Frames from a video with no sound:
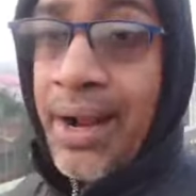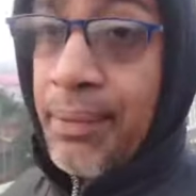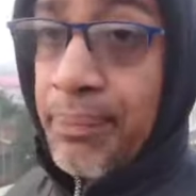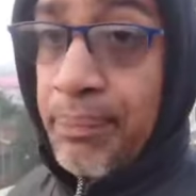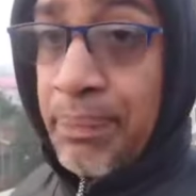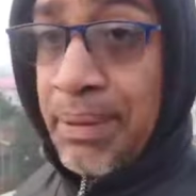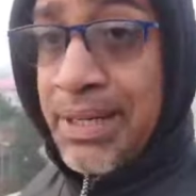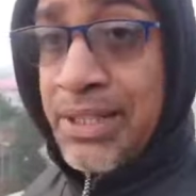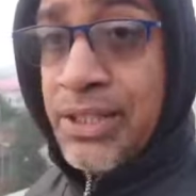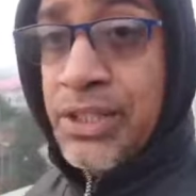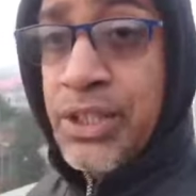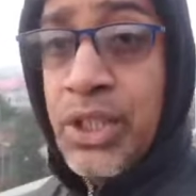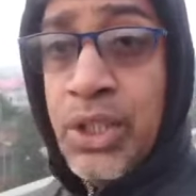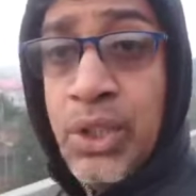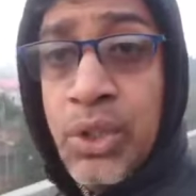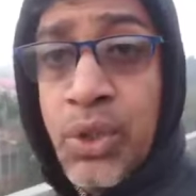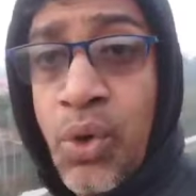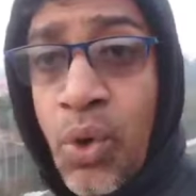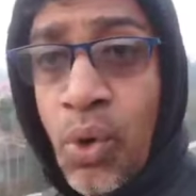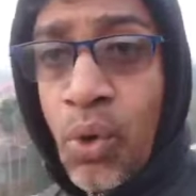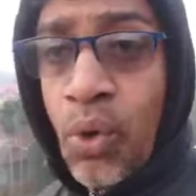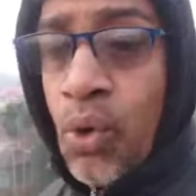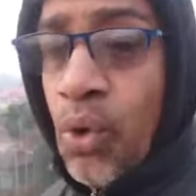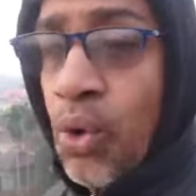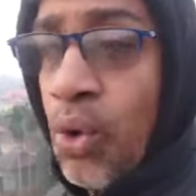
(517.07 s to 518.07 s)
person
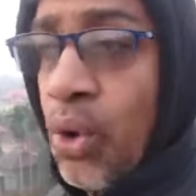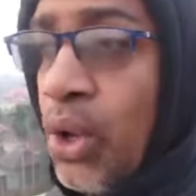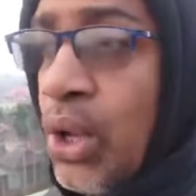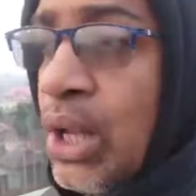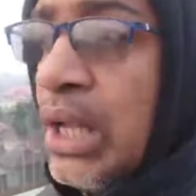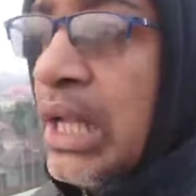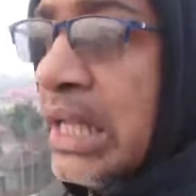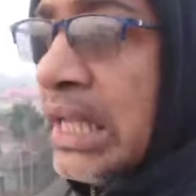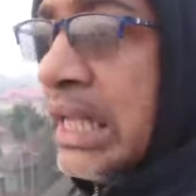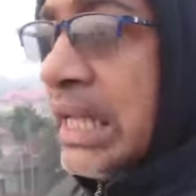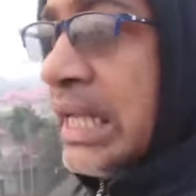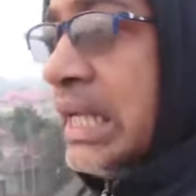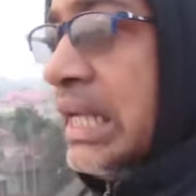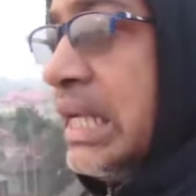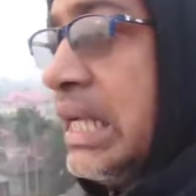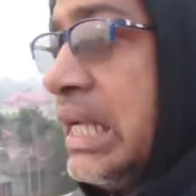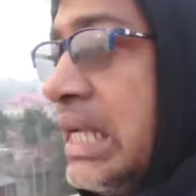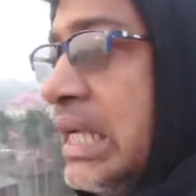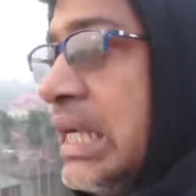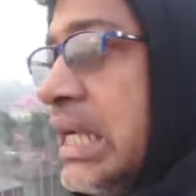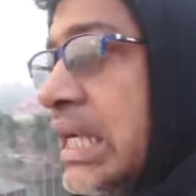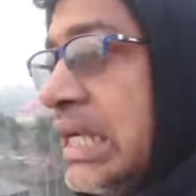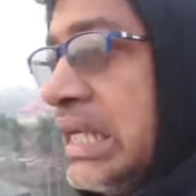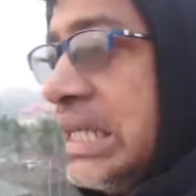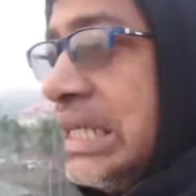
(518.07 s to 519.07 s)
know
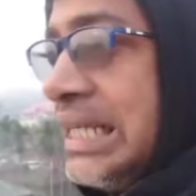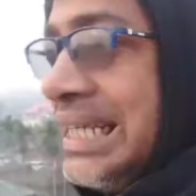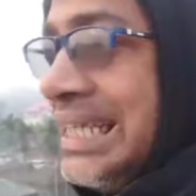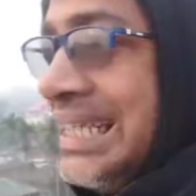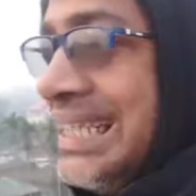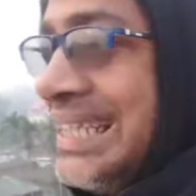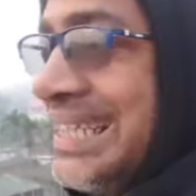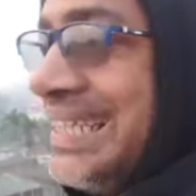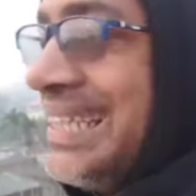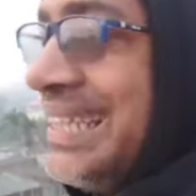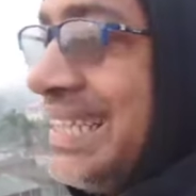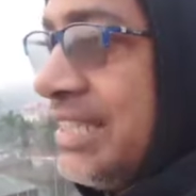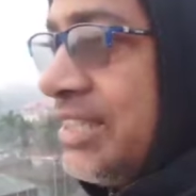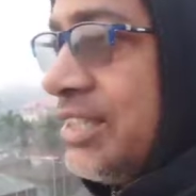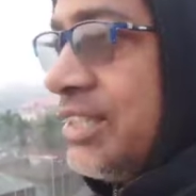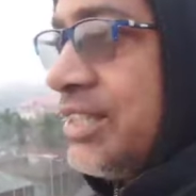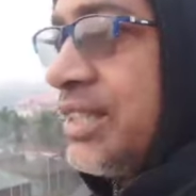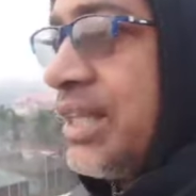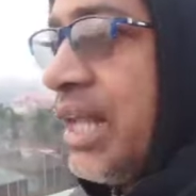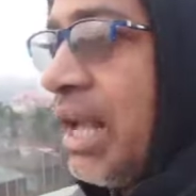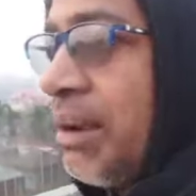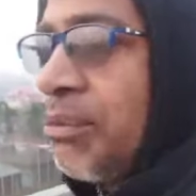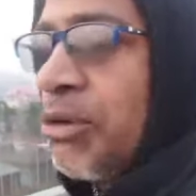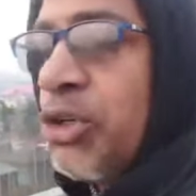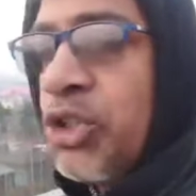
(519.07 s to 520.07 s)

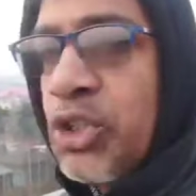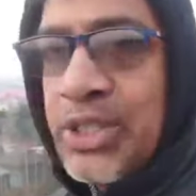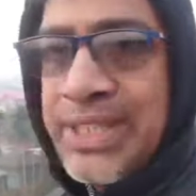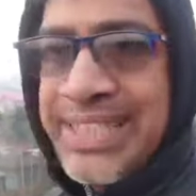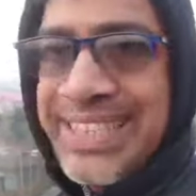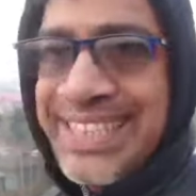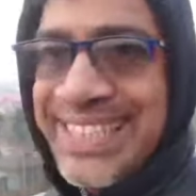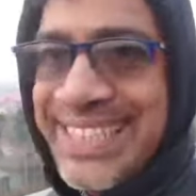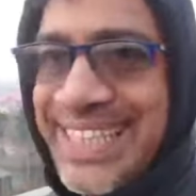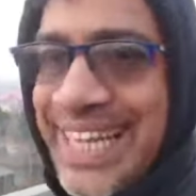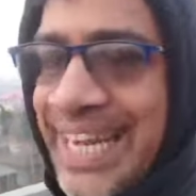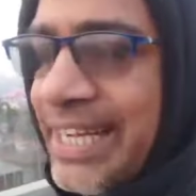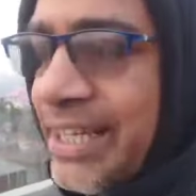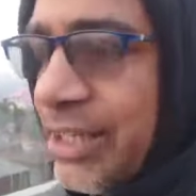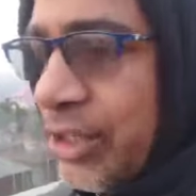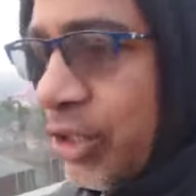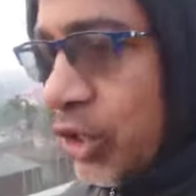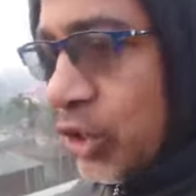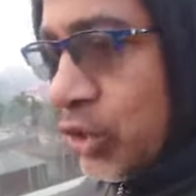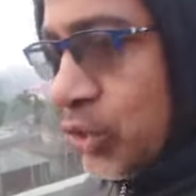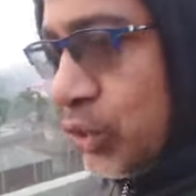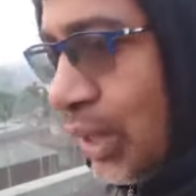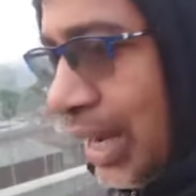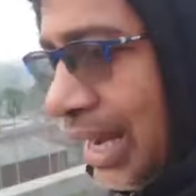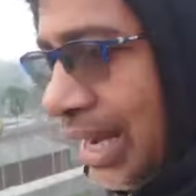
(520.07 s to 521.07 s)
this about this
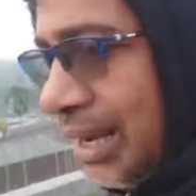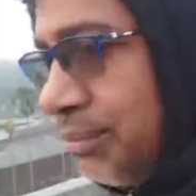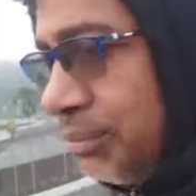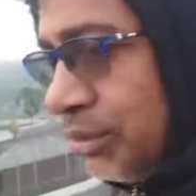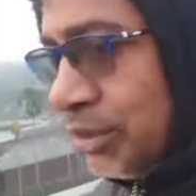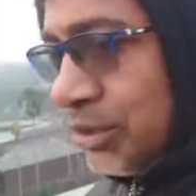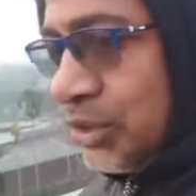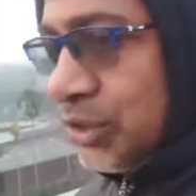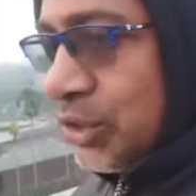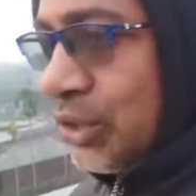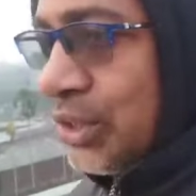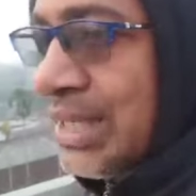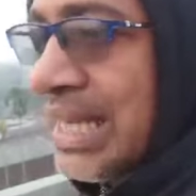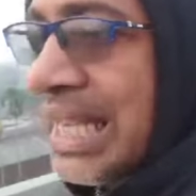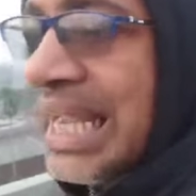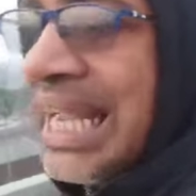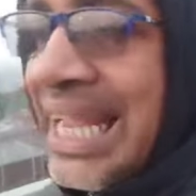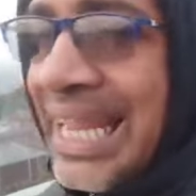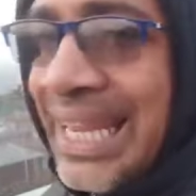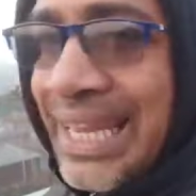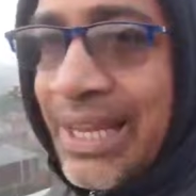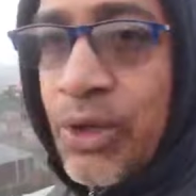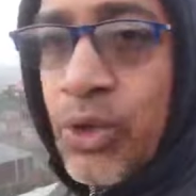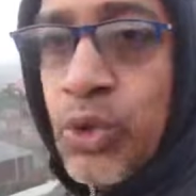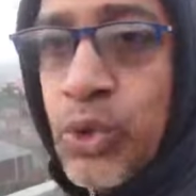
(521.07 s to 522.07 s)
technique. Also, I am also
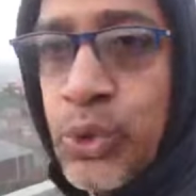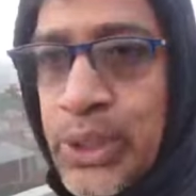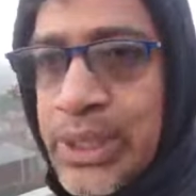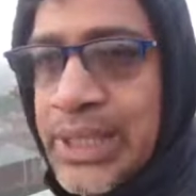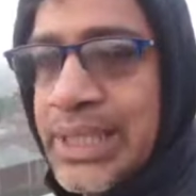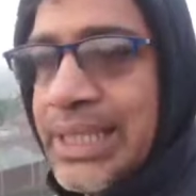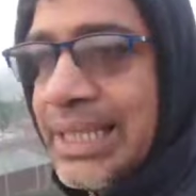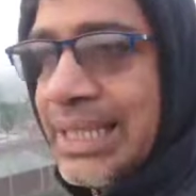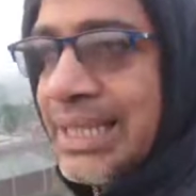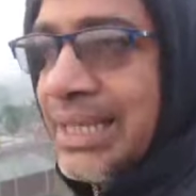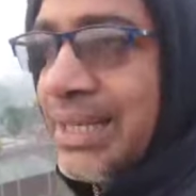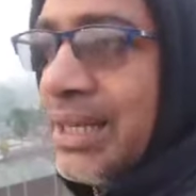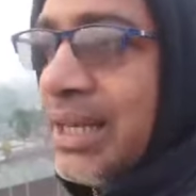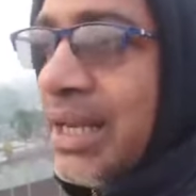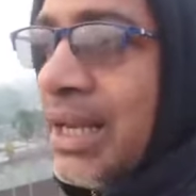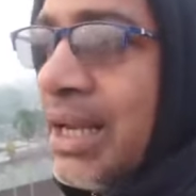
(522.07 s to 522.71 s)
using